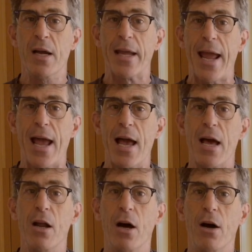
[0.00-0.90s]

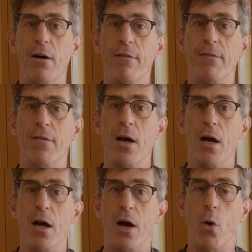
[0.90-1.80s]
can of
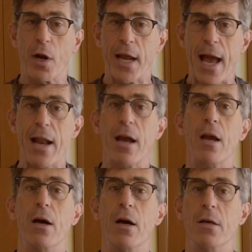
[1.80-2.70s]

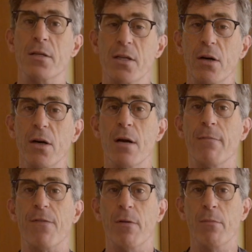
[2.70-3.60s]
organic
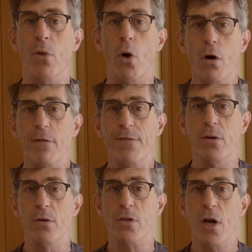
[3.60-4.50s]
psyllium from Whole
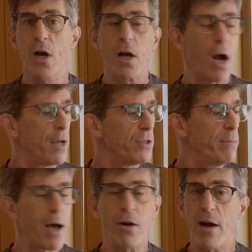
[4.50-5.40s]
Foods costs
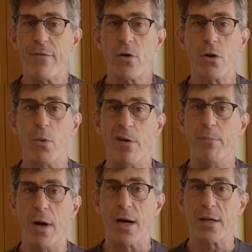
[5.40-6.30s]
about 11 or
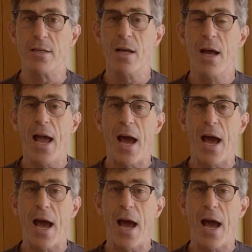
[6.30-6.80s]
12 bucks.